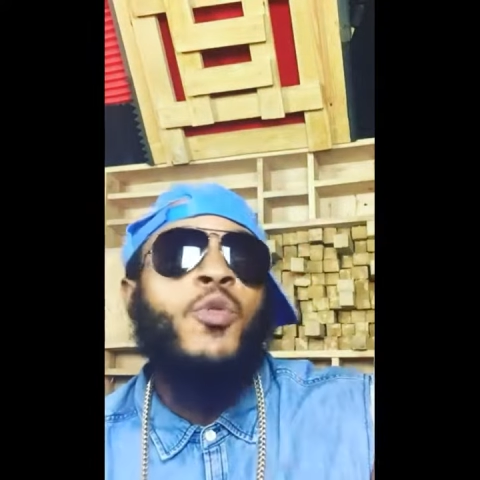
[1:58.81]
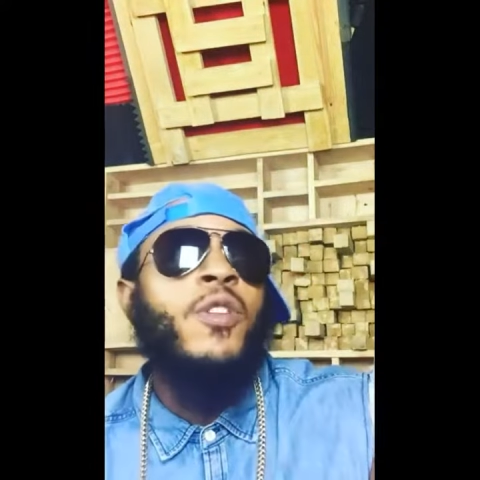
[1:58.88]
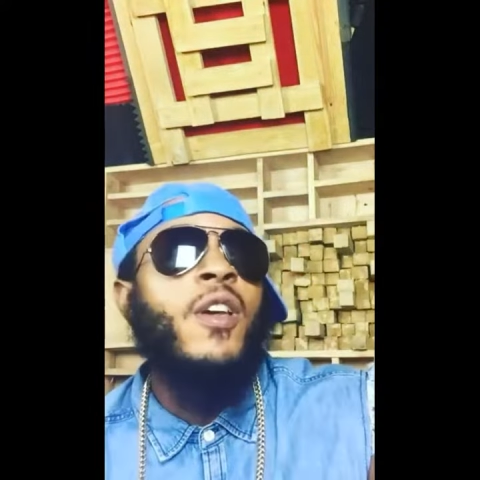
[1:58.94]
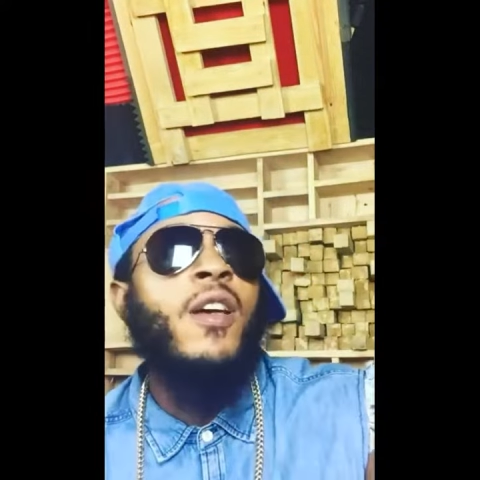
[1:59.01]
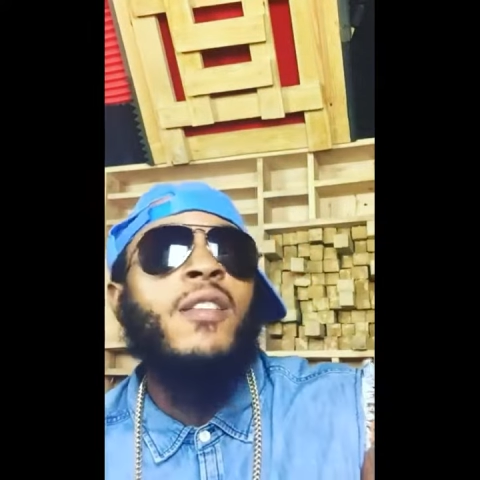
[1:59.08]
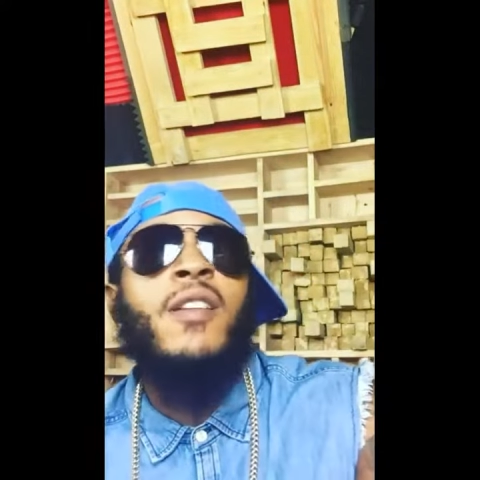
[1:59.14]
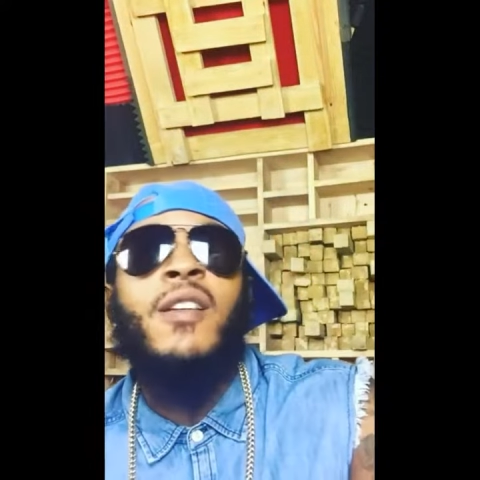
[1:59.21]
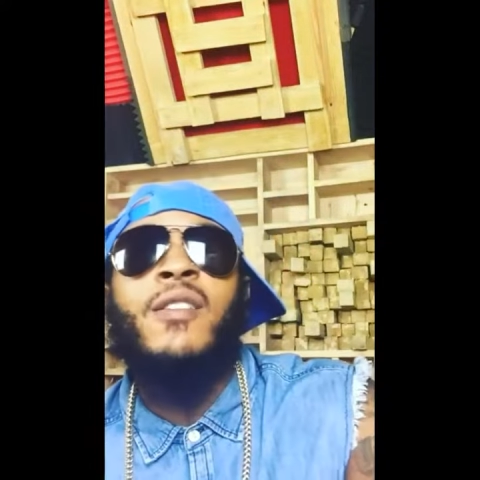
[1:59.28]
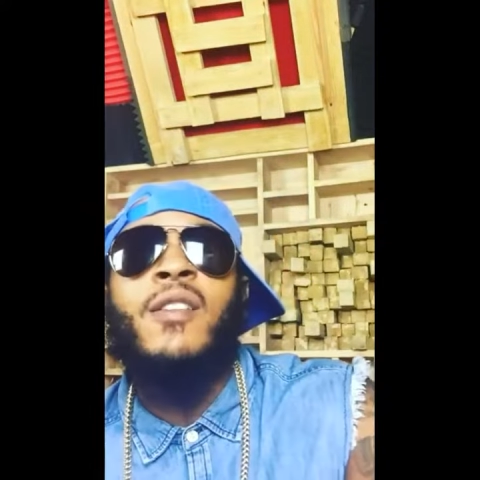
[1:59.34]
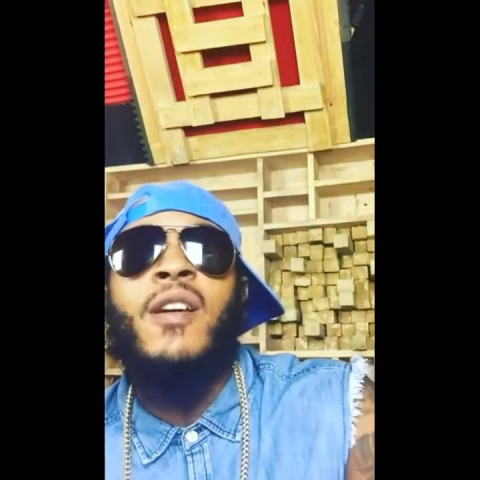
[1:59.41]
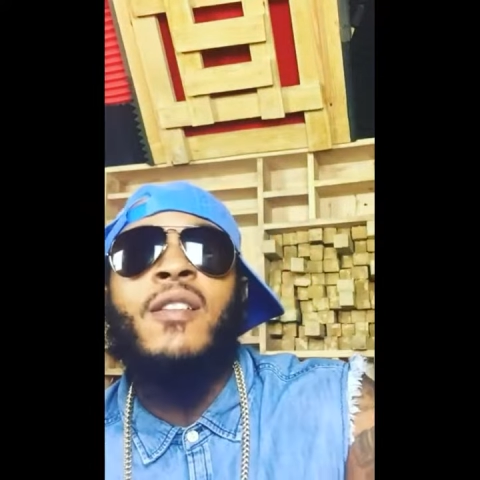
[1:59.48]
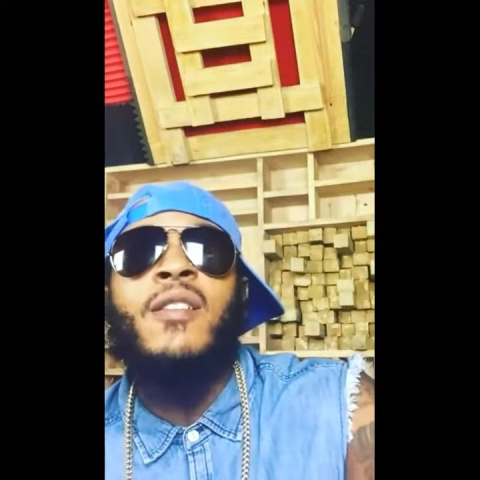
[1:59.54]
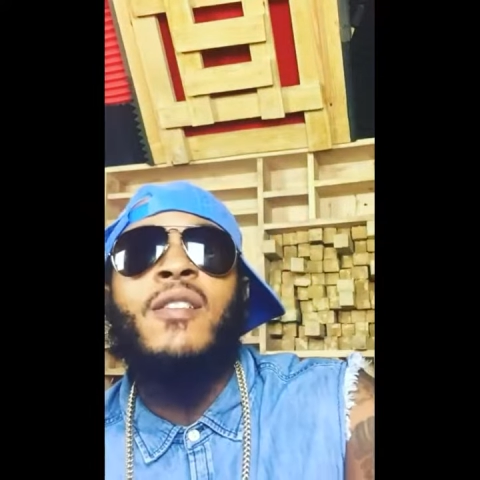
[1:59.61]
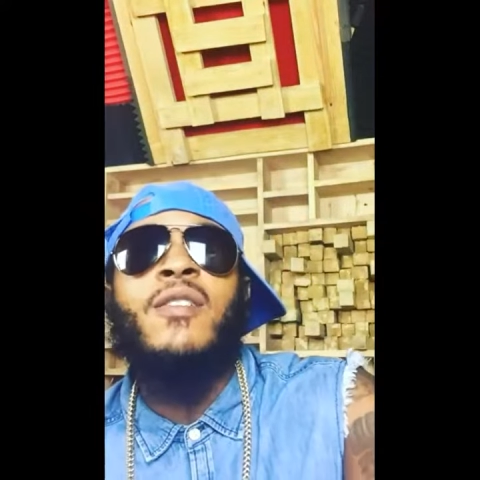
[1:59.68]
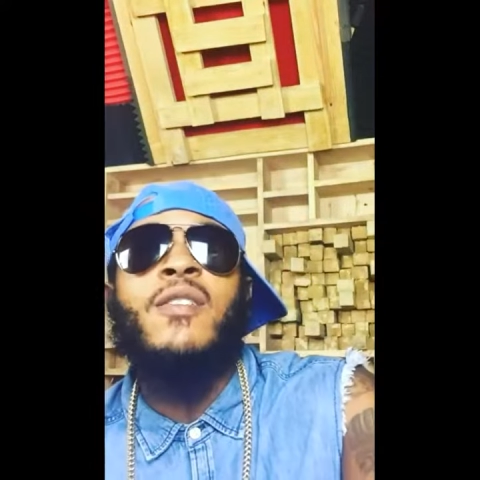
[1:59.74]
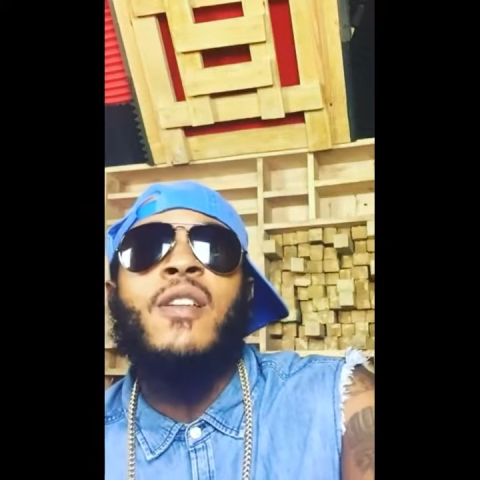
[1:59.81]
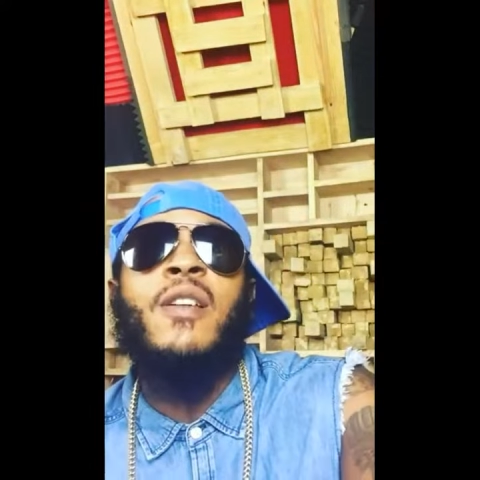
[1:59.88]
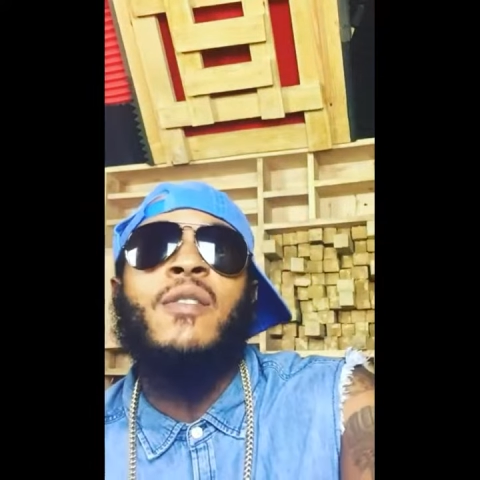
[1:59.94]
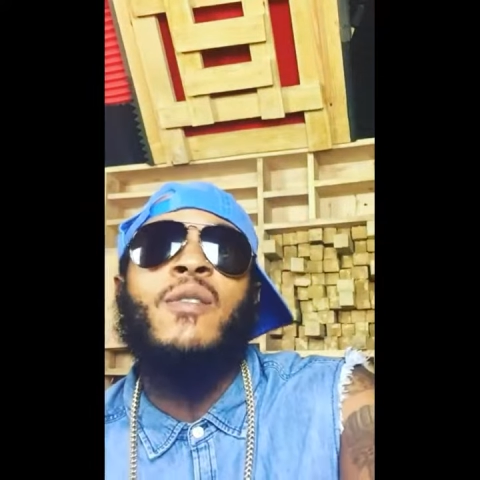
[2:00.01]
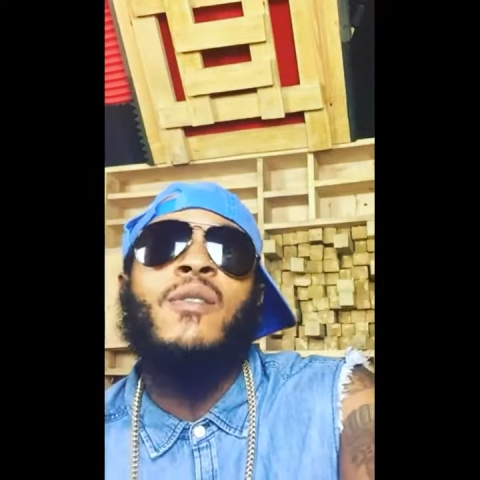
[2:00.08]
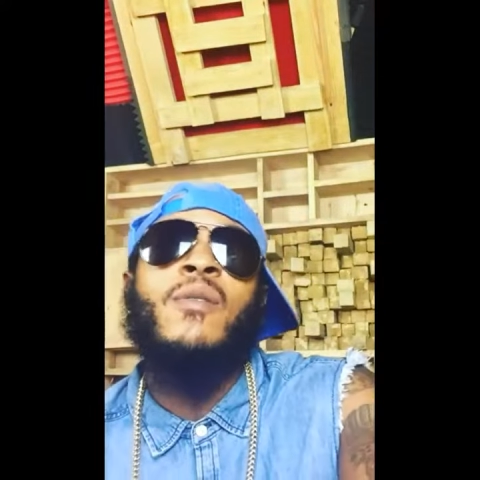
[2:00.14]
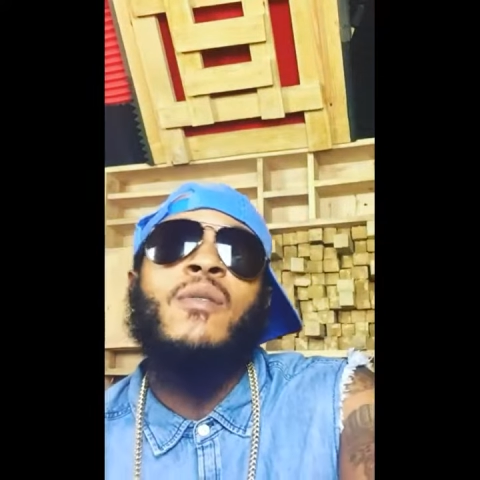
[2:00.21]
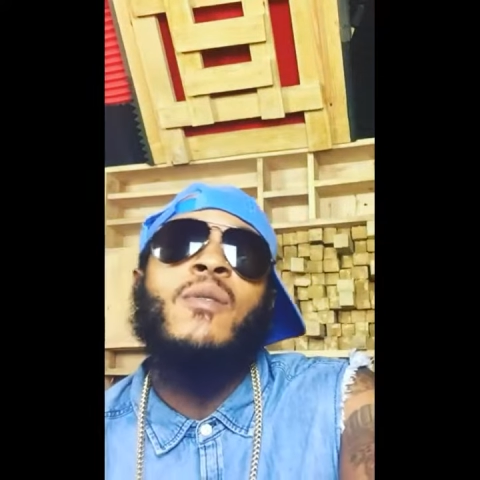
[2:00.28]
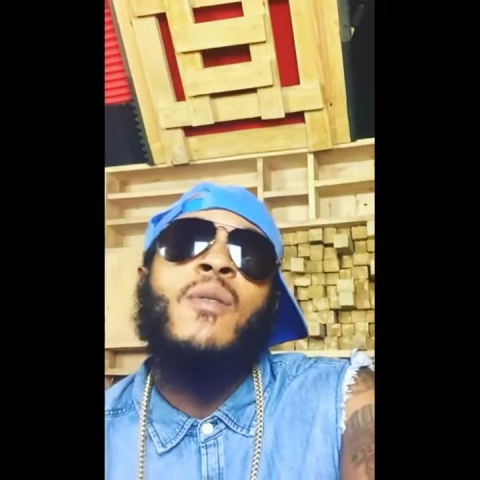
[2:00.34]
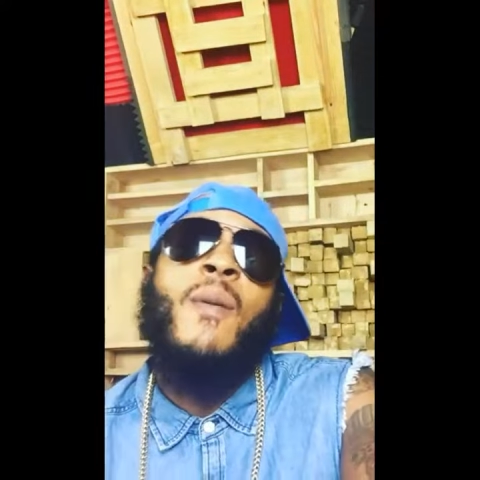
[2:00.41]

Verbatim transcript: more than that. You understand?